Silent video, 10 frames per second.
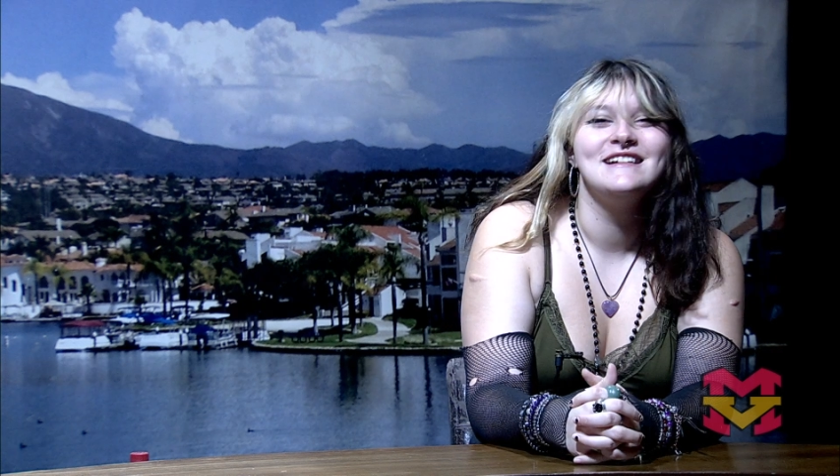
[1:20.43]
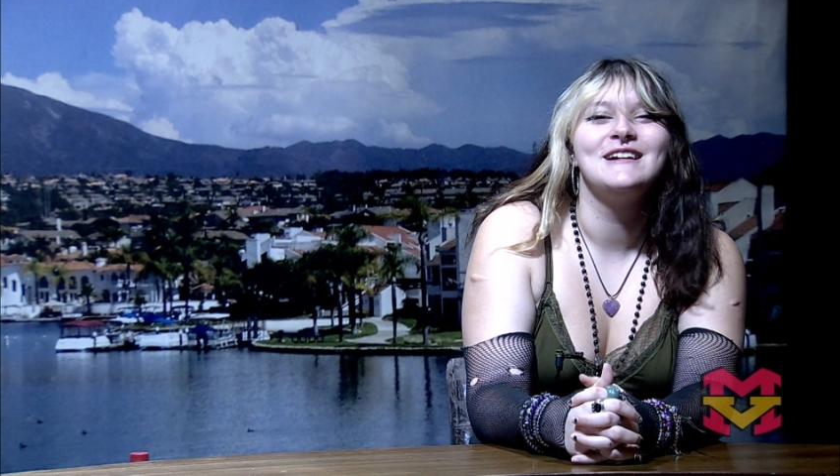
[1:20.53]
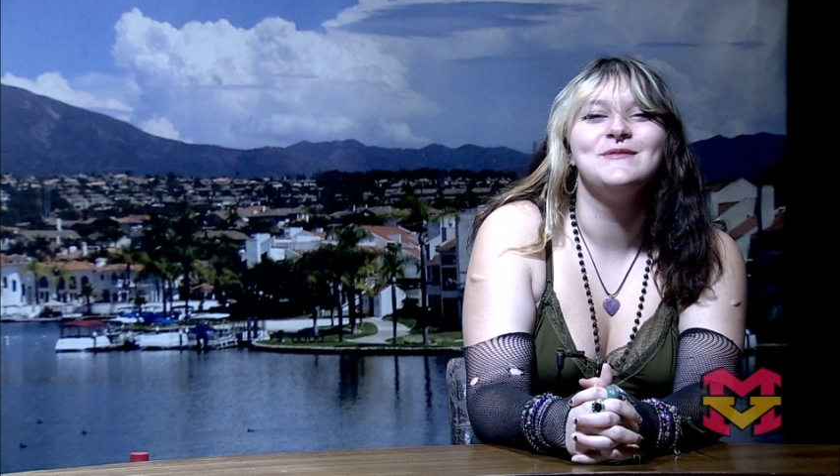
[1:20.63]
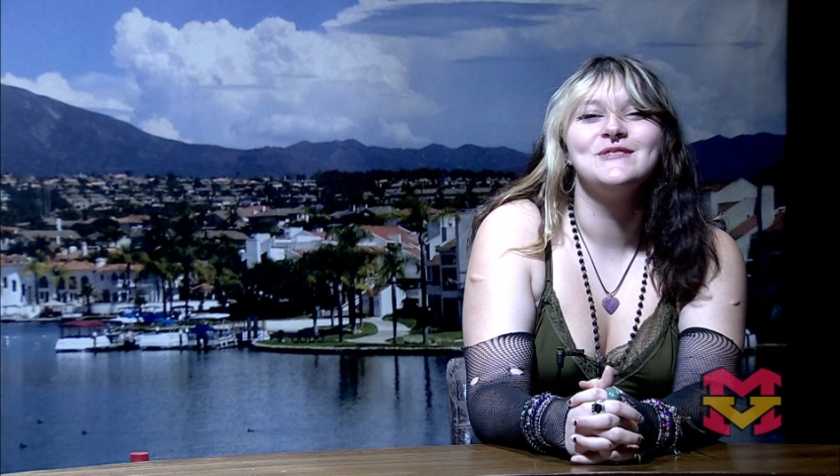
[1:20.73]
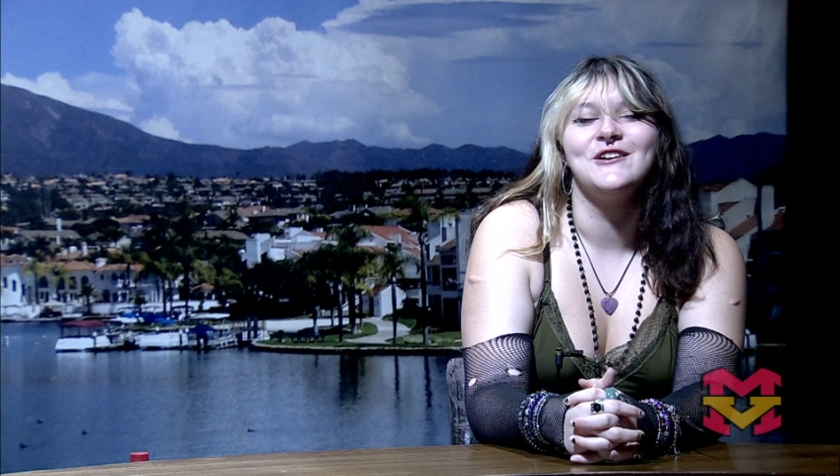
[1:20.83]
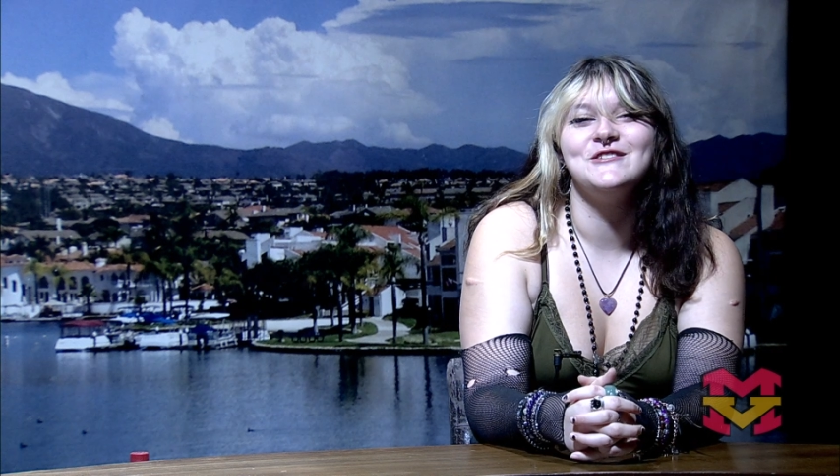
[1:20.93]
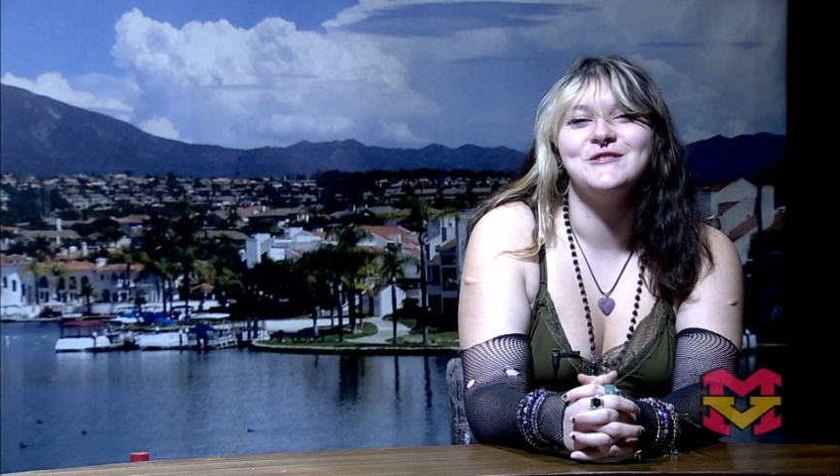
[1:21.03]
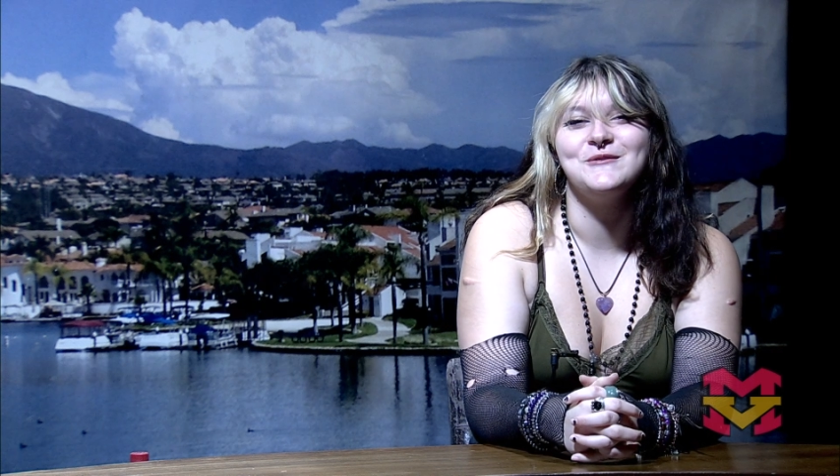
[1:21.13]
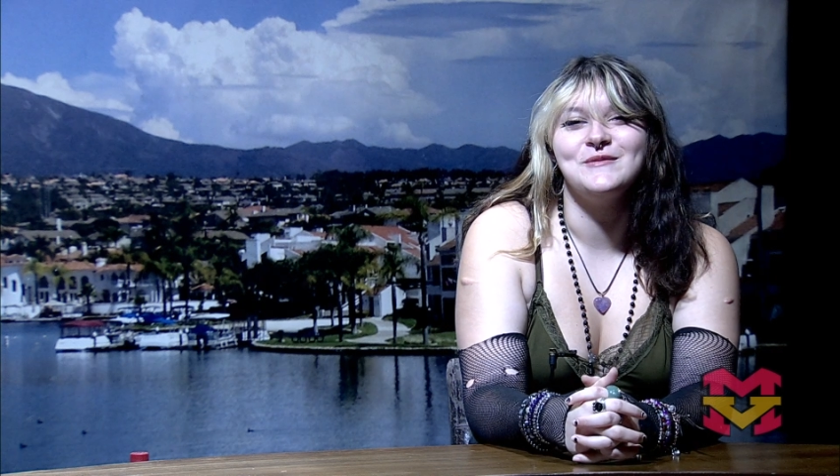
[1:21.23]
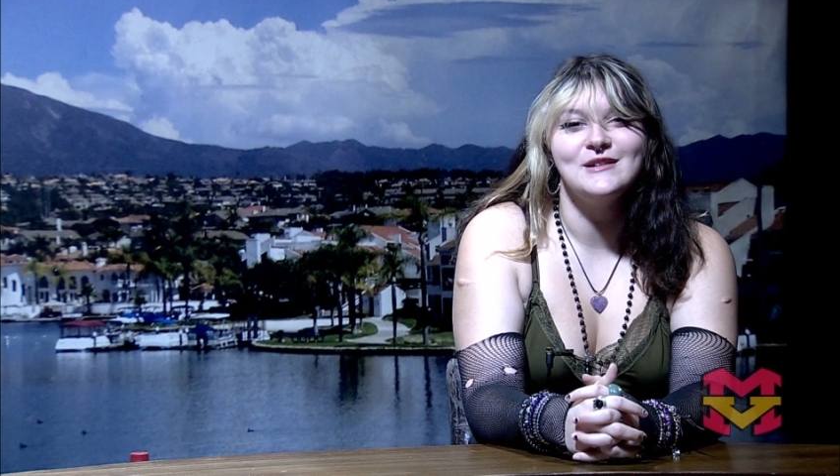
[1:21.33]
Come start
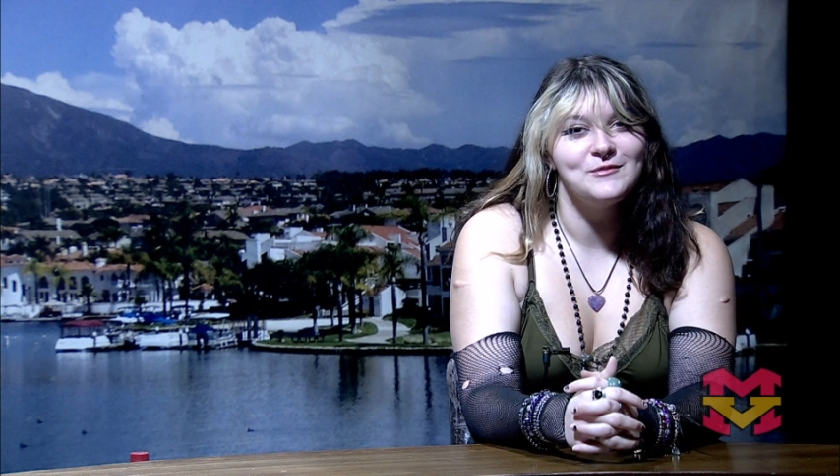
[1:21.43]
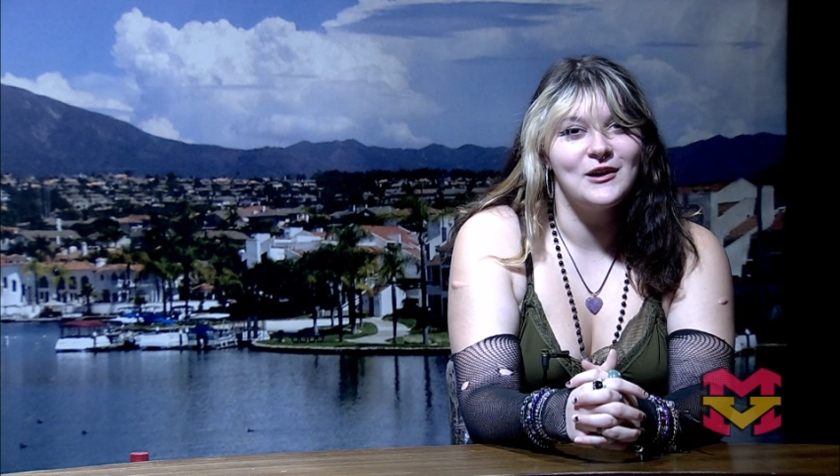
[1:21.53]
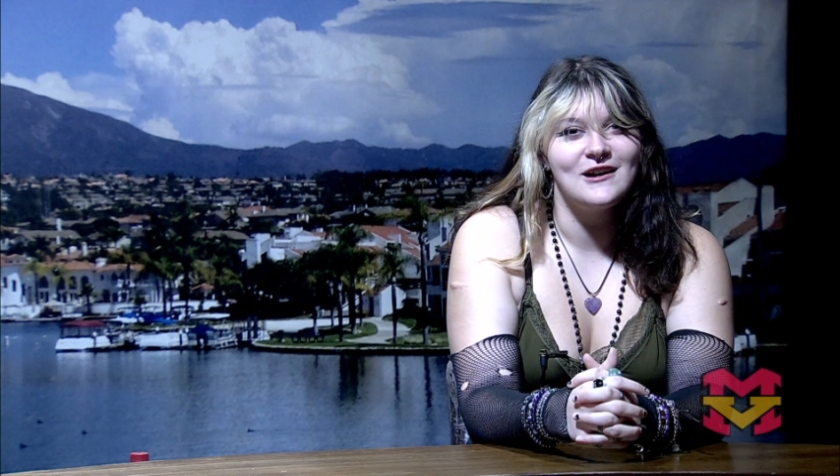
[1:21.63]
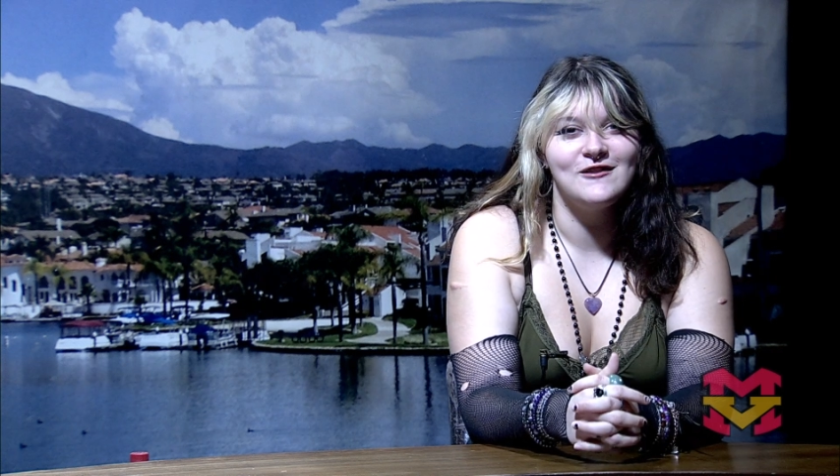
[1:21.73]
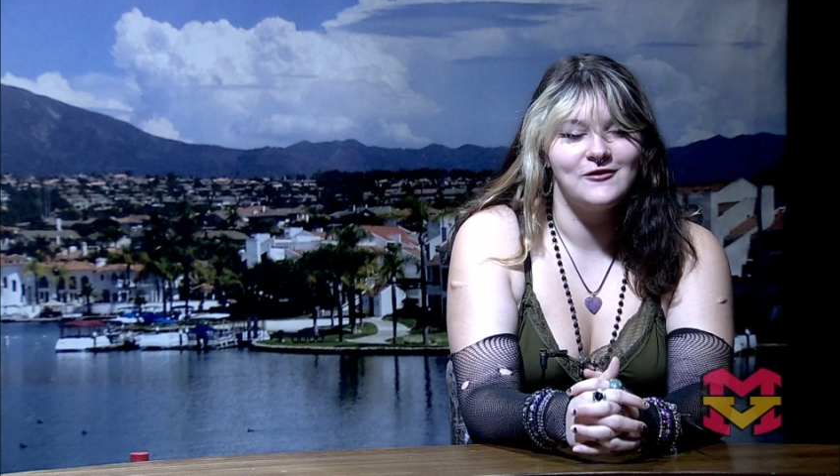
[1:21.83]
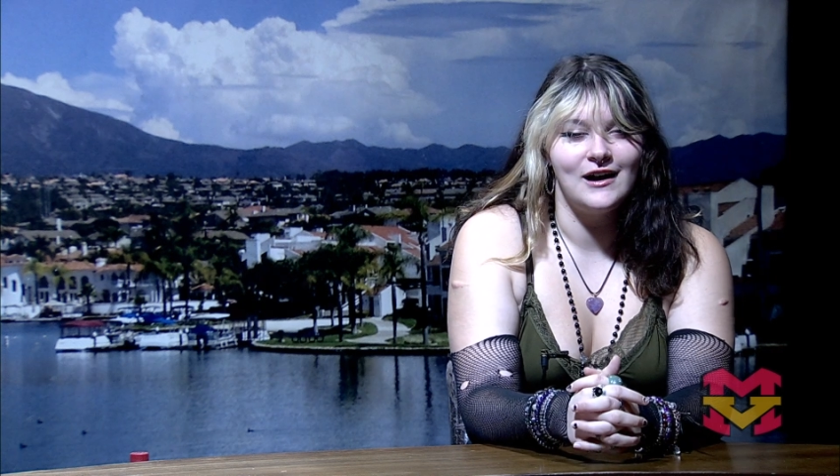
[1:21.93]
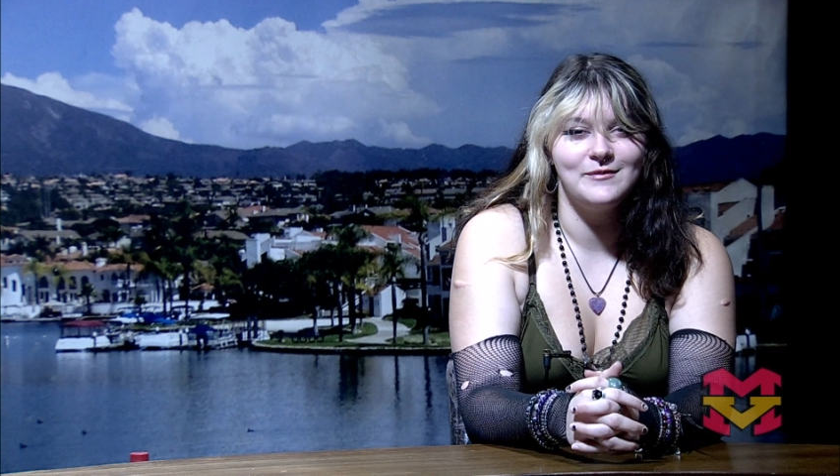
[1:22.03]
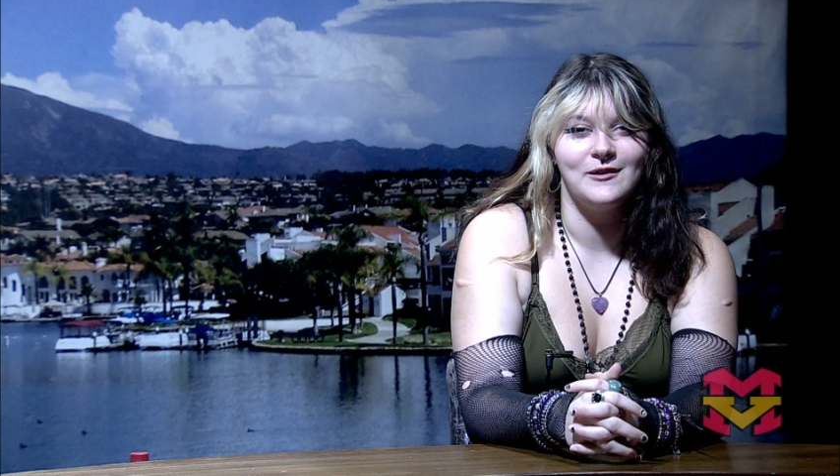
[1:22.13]
your winter break off right